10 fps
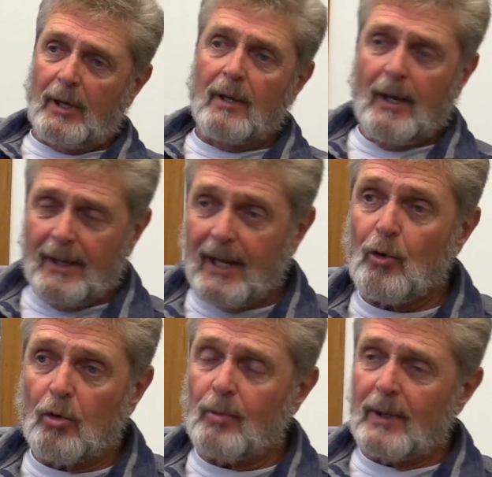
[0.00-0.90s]
to be. And
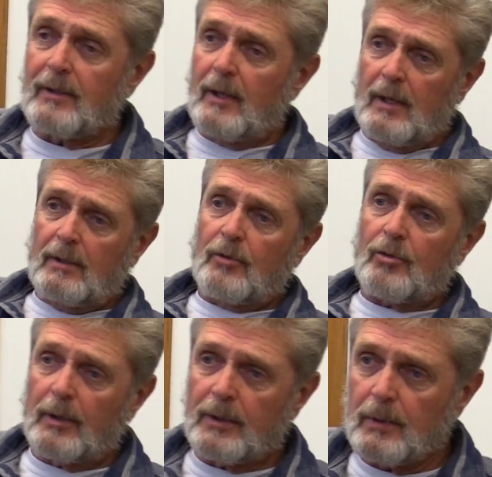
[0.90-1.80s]
that goes right to the
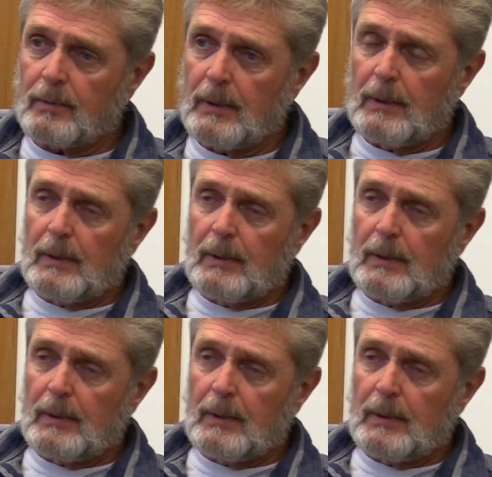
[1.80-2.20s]
industry too.